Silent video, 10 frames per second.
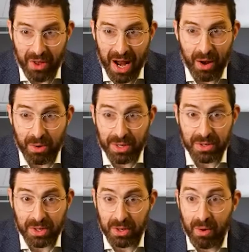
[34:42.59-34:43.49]
They're not always
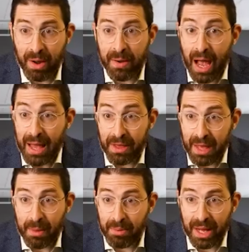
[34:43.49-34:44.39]
insecure. I
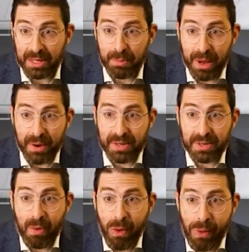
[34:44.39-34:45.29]
think that applies to
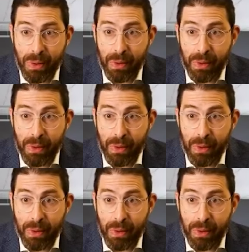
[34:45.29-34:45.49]
parents. Mm.